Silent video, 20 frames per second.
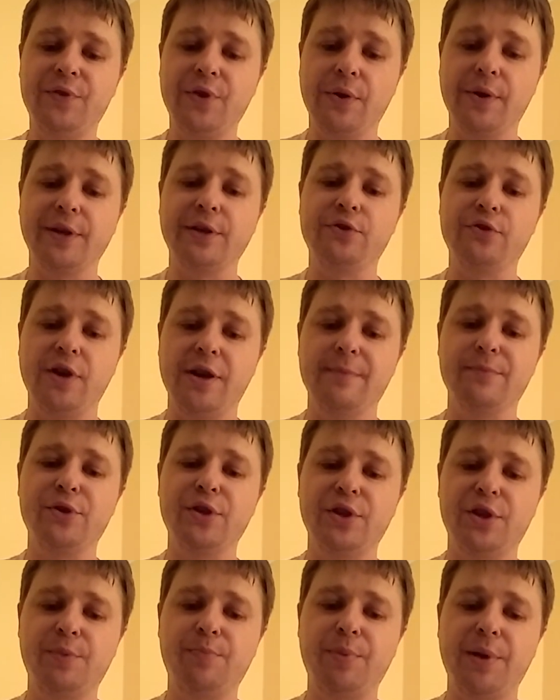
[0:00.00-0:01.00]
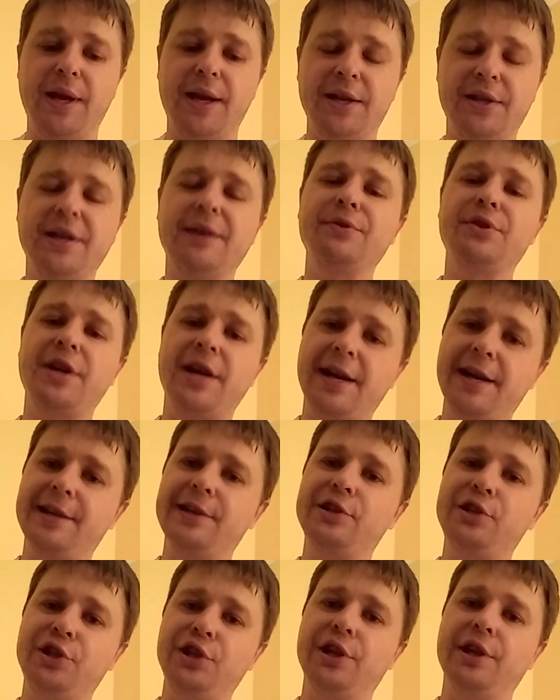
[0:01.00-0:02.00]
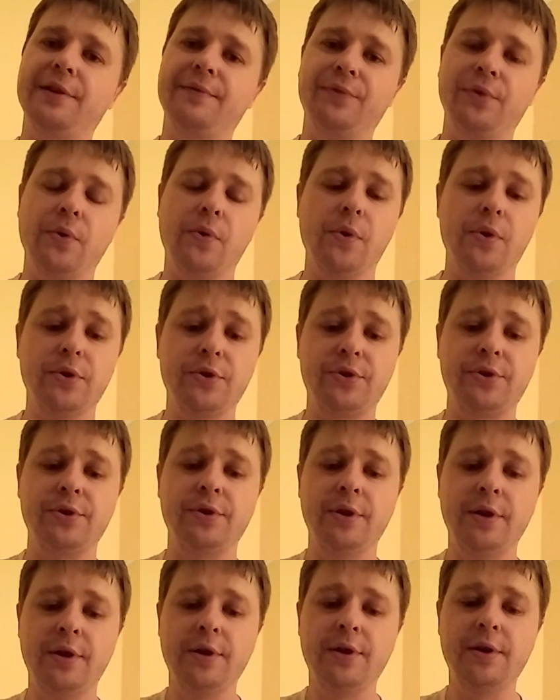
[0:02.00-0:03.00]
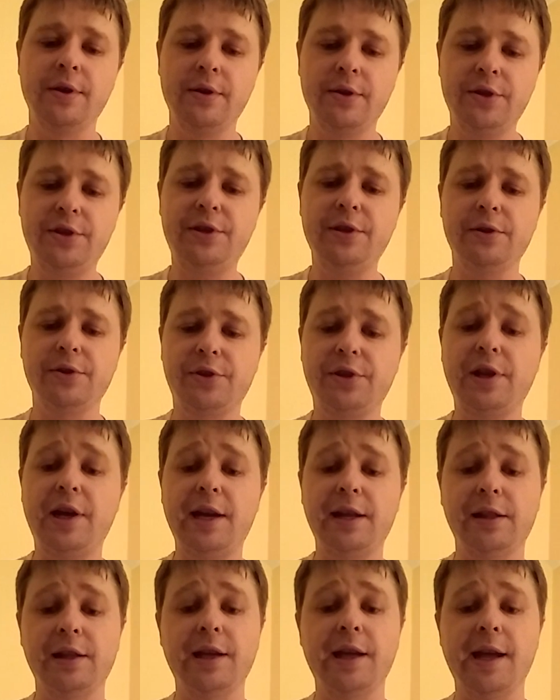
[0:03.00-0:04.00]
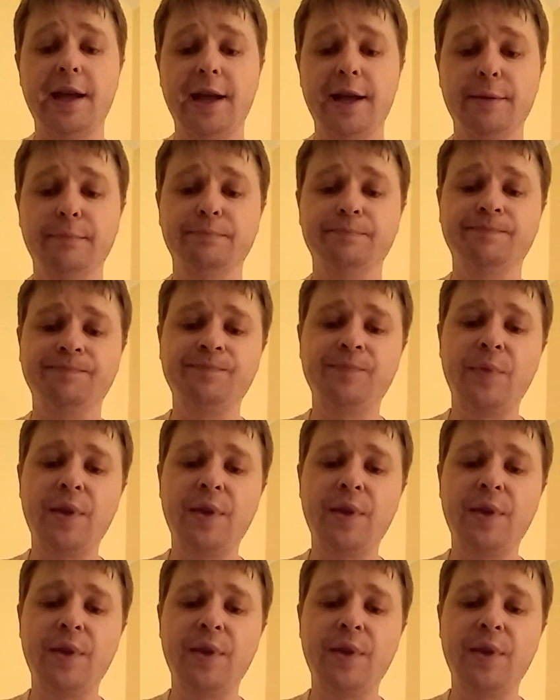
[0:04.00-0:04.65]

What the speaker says: during Drums in Space, I was high as shit, of course, still slightly am,